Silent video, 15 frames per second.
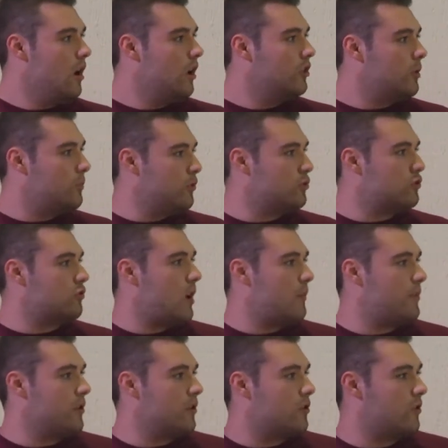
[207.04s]
The
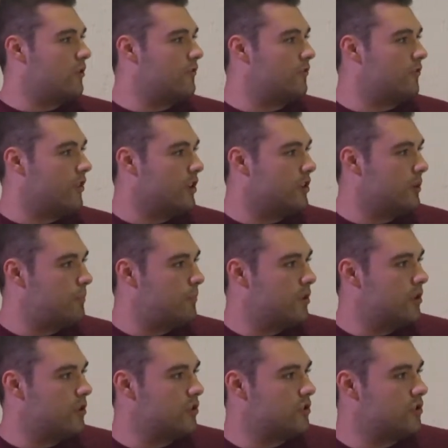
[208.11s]
bootstrapping of the
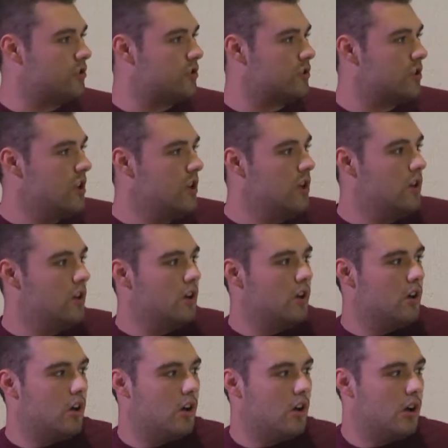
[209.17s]
peers
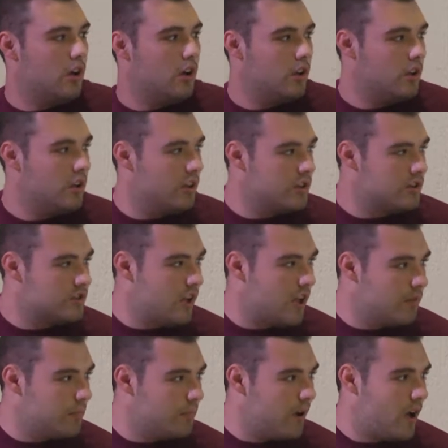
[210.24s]
is
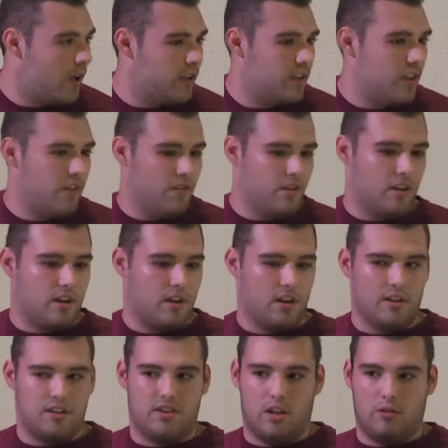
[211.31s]
done by having
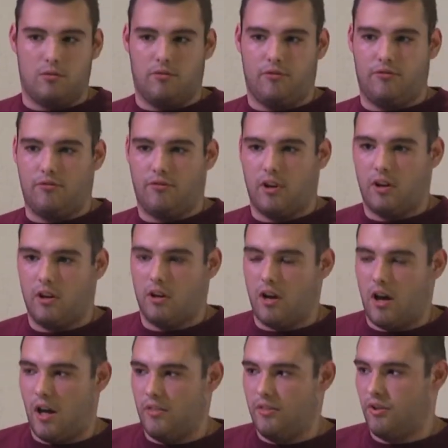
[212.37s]
a set of
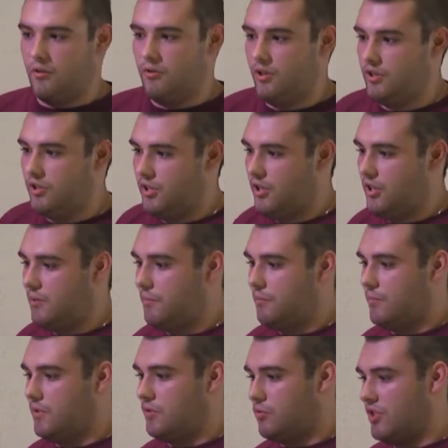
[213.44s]
Aeternity
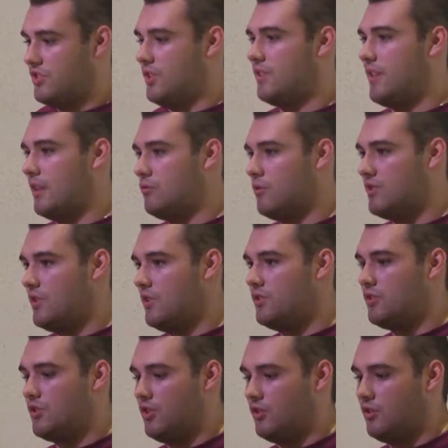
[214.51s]
trusted
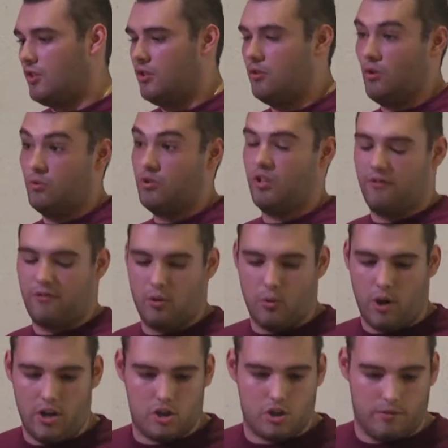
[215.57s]
addresses in the node
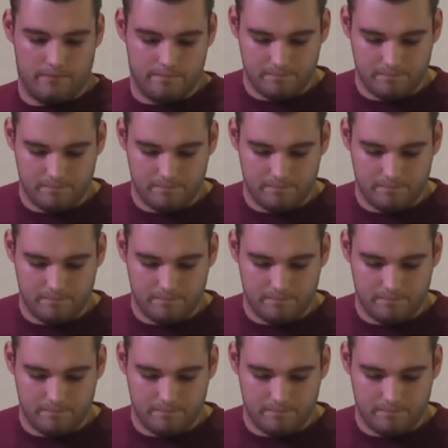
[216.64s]
configuration.